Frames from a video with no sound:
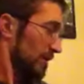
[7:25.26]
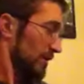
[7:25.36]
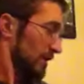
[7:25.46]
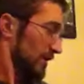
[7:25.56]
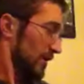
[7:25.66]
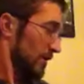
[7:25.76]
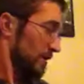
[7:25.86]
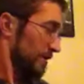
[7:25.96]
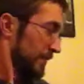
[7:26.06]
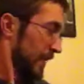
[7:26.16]
first of all,
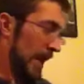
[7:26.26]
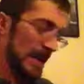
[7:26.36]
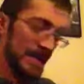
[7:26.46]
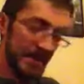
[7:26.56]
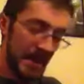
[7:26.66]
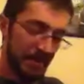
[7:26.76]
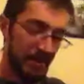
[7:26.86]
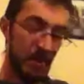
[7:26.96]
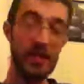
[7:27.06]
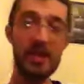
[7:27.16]
I am not
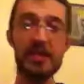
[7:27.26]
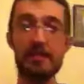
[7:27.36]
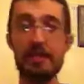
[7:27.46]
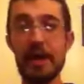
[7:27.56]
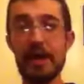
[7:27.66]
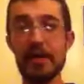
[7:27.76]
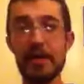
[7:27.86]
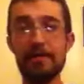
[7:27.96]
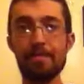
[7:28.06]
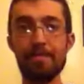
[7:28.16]
promoting this
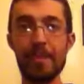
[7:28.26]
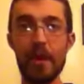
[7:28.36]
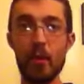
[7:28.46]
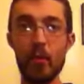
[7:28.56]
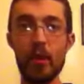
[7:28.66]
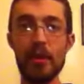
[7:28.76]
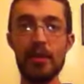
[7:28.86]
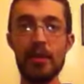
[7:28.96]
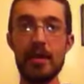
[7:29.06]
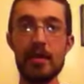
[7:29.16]
brand
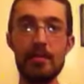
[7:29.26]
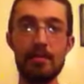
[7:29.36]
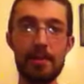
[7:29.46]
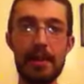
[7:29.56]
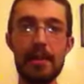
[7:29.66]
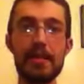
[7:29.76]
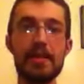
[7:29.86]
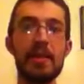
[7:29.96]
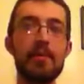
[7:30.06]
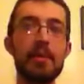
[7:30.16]
one bit.
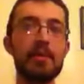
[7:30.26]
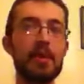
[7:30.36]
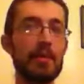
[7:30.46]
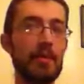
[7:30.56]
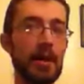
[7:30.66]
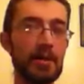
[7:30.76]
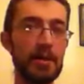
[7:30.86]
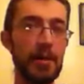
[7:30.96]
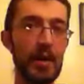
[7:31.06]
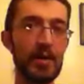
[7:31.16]
I'm not talking about
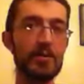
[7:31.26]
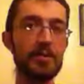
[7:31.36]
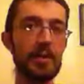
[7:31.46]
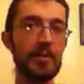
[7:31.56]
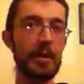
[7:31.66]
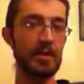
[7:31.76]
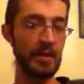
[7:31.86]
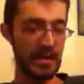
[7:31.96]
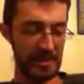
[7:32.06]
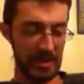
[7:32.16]
the tobacco, I'm talking about
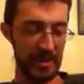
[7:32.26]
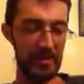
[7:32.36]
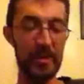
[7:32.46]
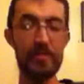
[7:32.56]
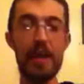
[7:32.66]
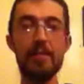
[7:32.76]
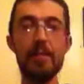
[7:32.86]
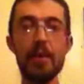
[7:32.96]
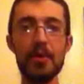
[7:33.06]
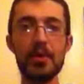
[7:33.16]
the container. I'm not
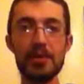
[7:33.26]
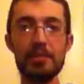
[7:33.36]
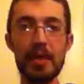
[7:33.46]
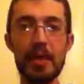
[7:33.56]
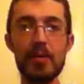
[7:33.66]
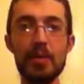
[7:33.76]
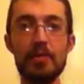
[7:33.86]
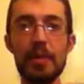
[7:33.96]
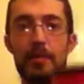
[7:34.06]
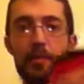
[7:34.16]
promoting this brand
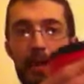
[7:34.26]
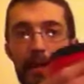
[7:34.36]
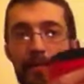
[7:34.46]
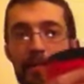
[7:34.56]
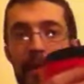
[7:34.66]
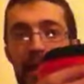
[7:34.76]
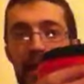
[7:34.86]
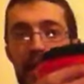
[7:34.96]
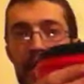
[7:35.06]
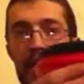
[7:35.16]
one bit, but
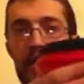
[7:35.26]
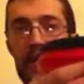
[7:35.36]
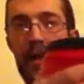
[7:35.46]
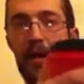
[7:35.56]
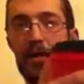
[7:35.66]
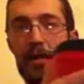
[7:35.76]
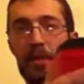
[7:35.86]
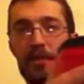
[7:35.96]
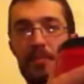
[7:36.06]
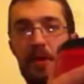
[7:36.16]
I'll
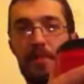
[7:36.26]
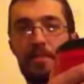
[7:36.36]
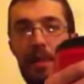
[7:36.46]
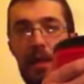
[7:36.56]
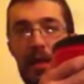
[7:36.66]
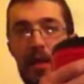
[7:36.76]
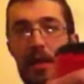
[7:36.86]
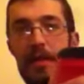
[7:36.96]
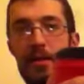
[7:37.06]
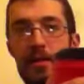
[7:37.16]
cover him up.
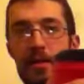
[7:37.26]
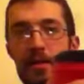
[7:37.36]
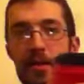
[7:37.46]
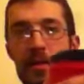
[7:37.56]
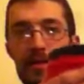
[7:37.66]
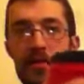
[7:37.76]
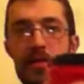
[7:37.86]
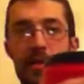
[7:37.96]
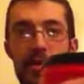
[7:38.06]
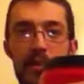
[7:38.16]
Here
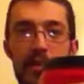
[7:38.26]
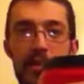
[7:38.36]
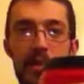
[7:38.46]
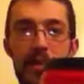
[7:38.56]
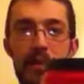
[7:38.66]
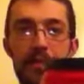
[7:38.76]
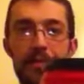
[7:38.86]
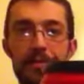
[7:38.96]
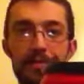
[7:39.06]
is the container,